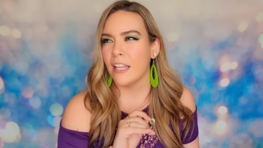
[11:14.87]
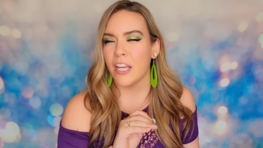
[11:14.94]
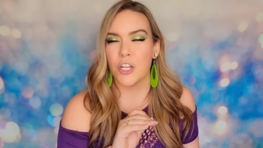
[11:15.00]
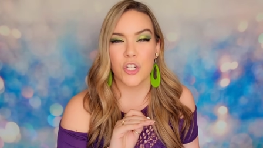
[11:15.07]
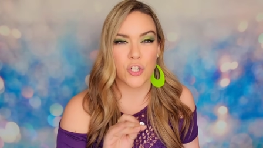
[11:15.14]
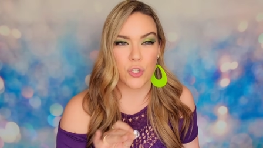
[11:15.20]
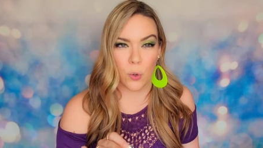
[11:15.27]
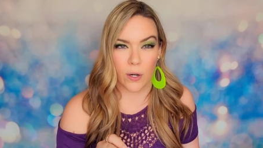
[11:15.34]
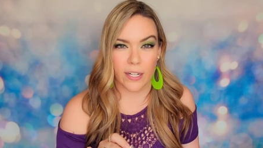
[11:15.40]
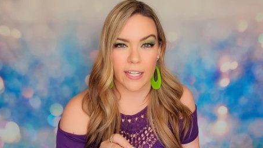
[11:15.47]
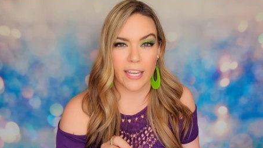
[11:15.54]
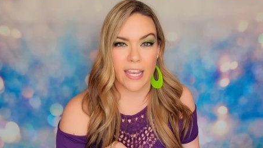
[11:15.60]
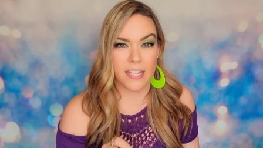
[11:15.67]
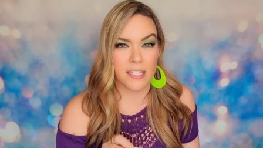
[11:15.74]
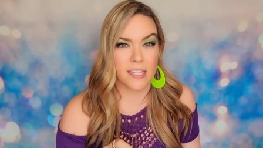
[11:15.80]
like
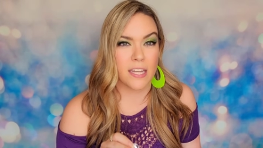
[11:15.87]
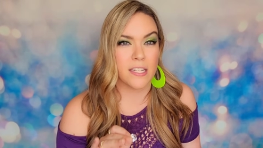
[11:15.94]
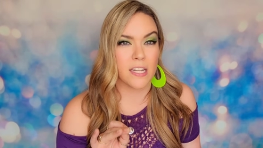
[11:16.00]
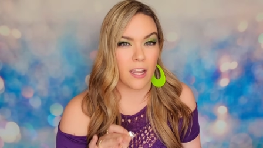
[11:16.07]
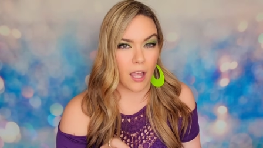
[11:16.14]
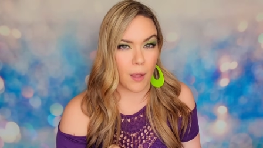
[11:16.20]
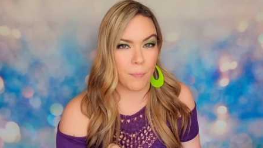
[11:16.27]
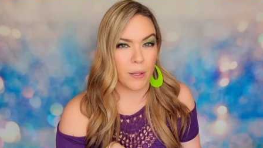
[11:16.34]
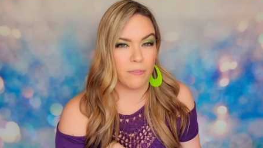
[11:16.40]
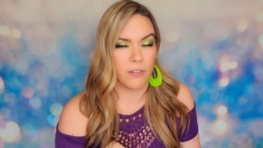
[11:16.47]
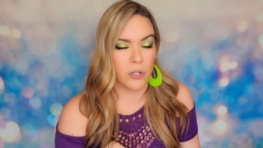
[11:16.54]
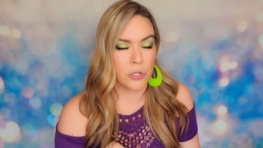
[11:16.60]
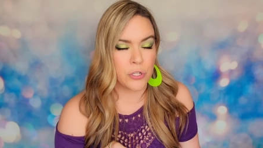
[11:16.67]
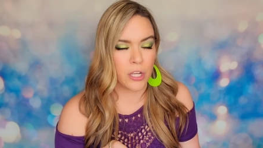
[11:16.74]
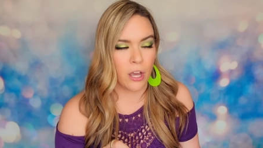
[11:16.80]
shortcake scent a couple of
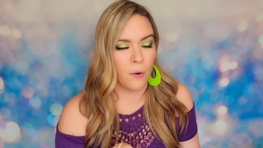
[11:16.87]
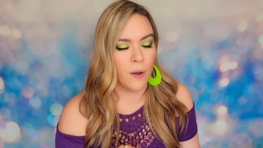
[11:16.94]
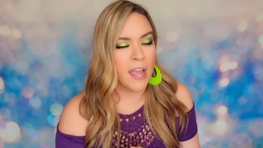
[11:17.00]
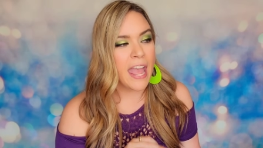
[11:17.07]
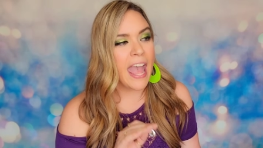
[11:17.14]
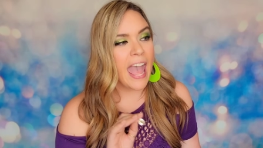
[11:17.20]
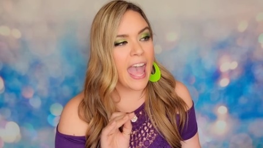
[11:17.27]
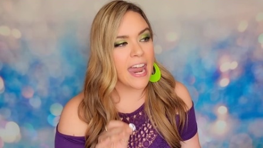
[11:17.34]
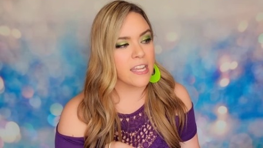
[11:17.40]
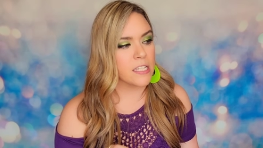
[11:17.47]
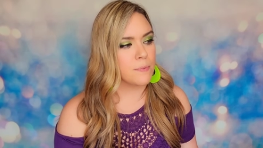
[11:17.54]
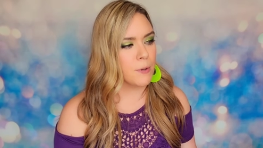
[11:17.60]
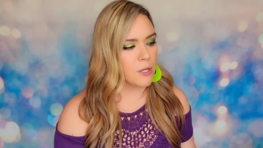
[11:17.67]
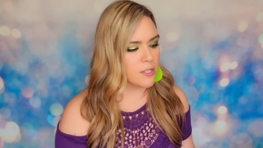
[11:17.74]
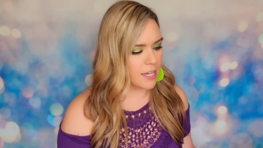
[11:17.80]
years ago, and it
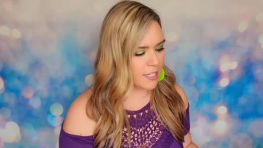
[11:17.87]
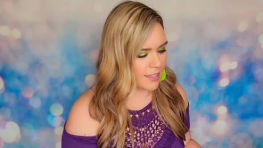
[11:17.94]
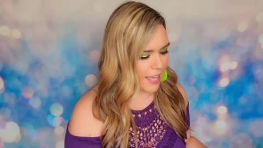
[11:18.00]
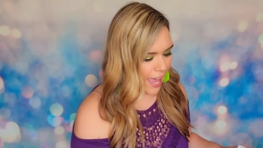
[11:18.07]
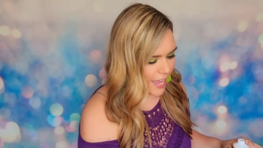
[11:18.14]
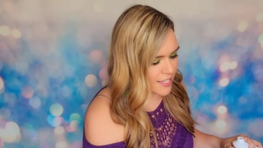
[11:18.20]
smells like that.